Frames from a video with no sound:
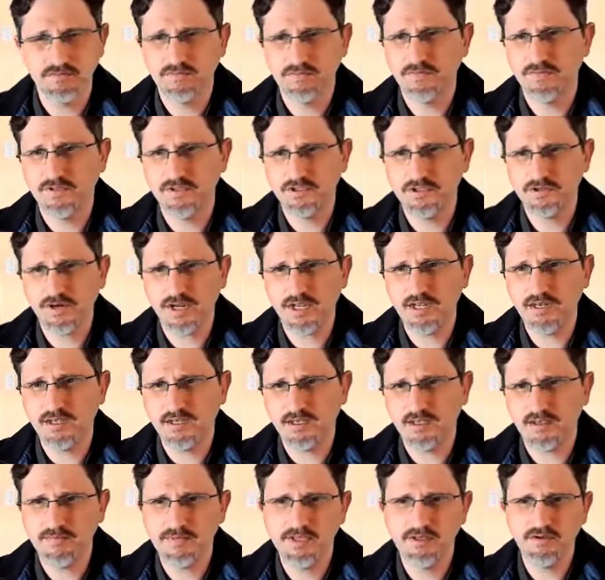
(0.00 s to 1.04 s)
the training.
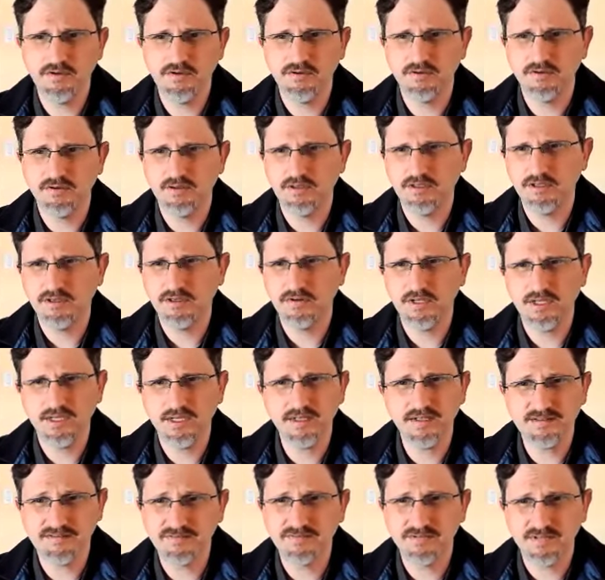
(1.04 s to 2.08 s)
I mean, it
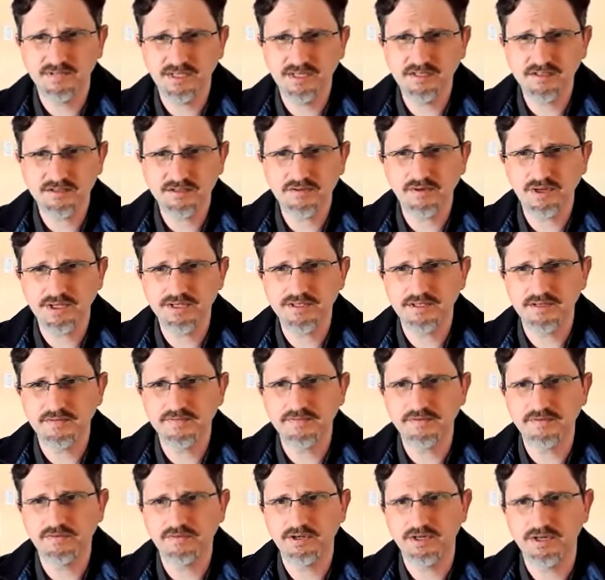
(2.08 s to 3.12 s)
is quite
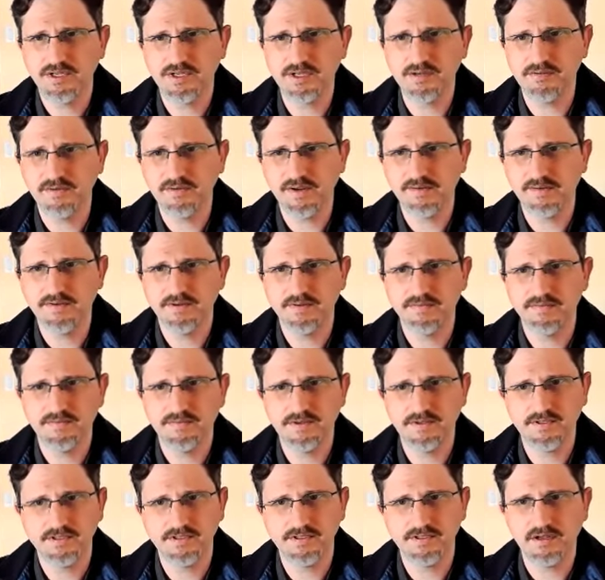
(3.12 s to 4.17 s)
different working in Revit
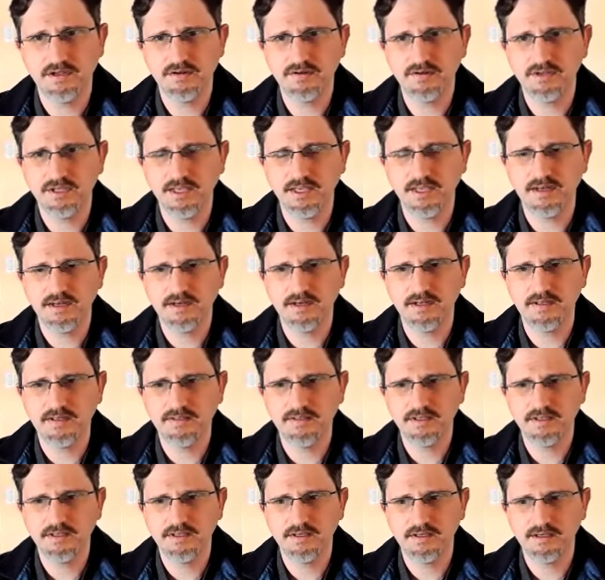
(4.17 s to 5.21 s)
versus AutoCAD. And I
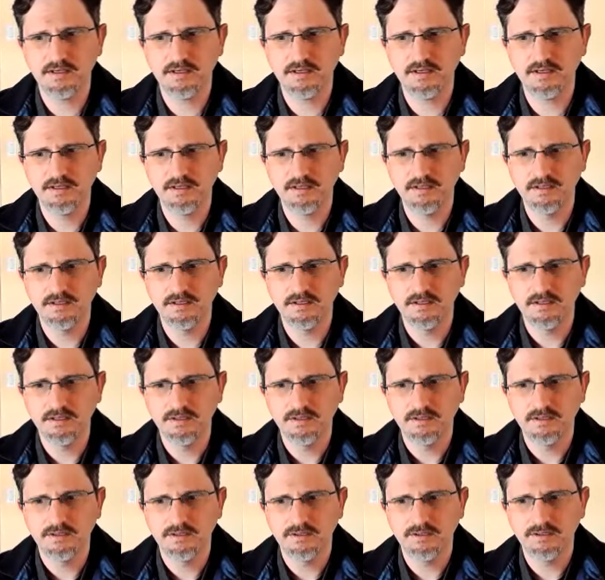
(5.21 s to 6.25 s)
think,
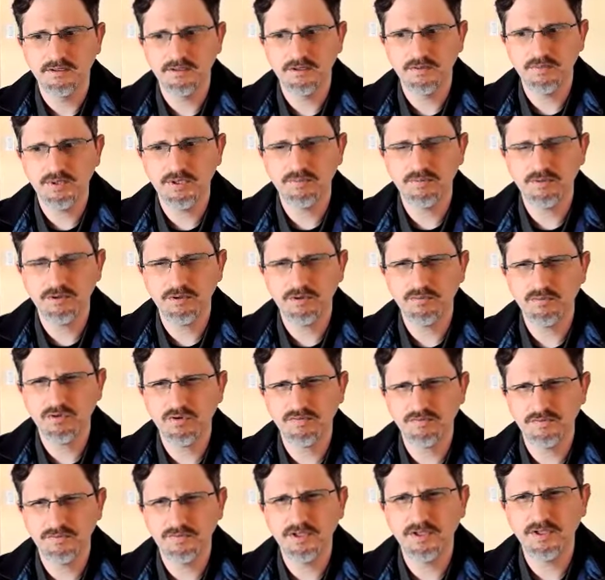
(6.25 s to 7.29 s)
people are more
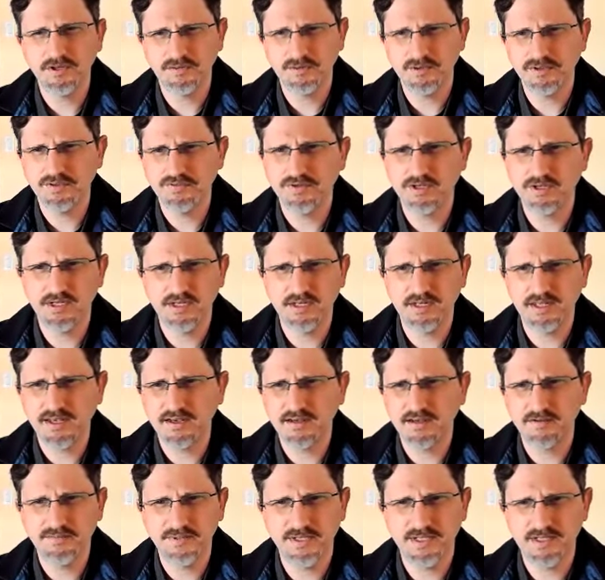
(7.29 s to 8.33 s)
familiar with 3D
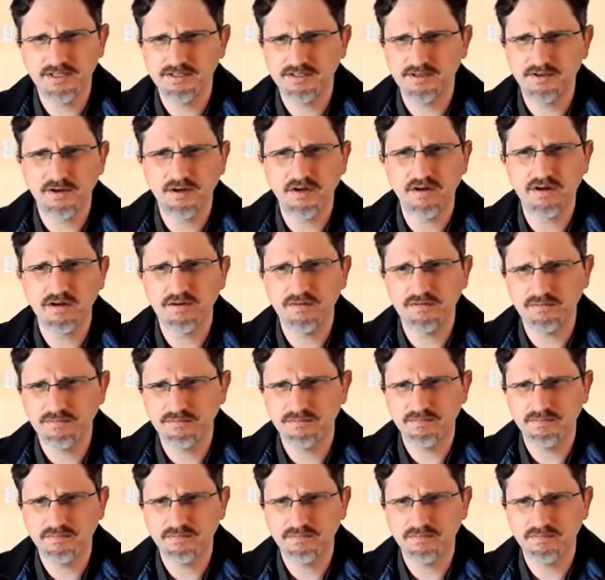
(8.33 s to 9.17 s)
now because there are